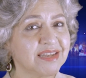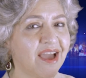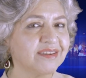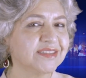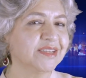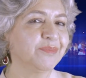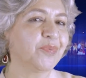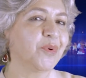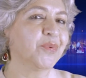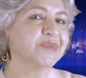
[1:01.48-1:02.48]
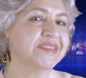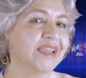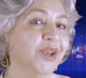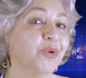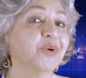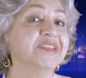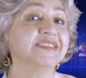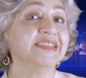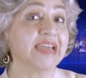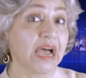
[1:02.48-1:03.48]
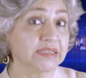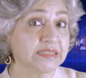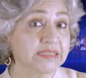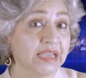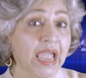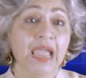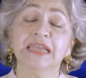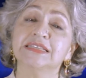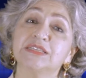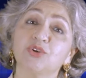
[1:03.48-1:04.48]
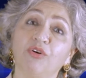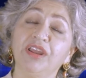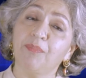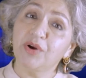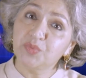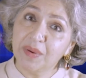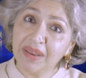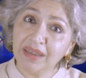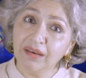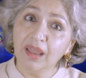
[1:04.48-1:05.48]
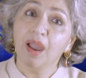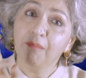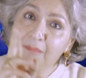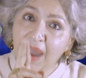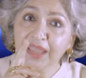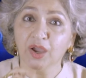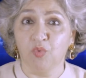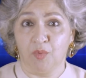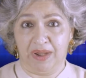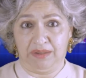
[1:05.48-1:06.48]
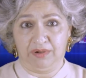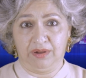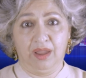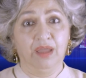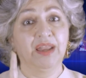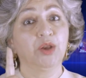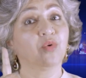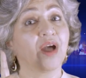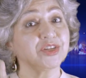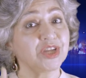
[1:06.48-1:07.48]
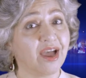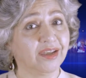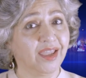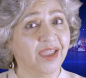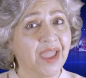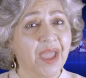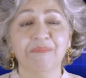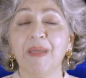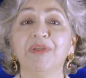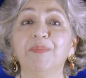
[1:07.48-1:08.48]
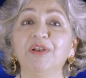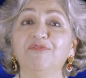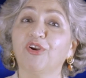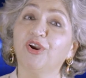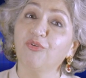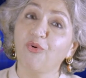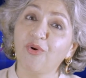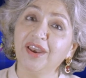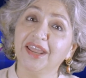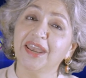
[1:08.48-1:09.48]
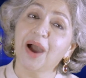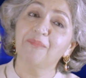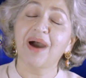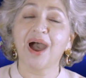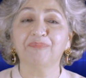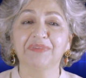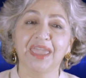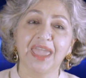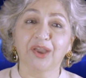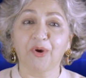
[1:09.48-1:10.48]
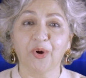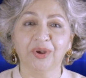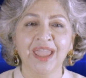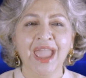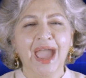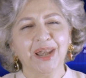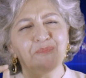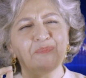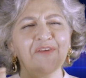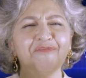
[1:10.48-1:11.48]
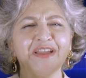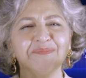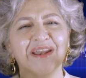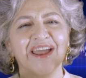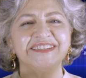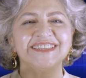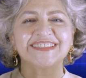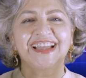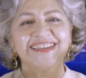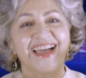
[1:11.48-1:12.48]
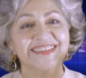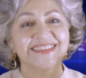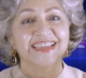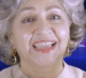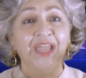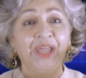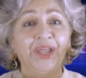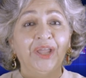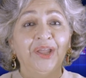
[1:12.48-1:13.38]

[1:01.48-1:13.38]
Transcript: slanting pose in Odissi dance, is a story about women by a woman, Renuka Shahane, memorable for her role in Hum Aapke Hain Kaun and a perfect Marathi style dancing